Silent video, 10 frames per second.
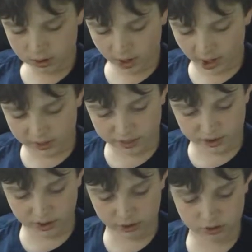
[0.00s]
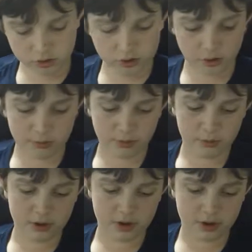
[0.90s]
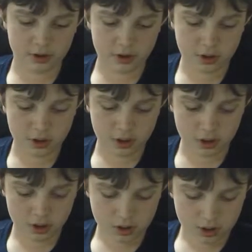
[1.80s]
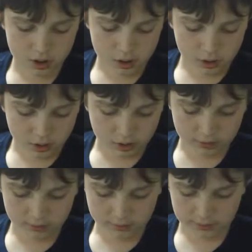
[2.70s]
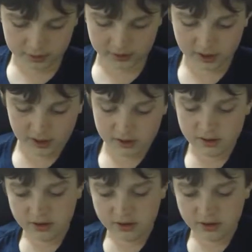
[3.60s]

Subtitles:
I think that's super weird. Oh my god.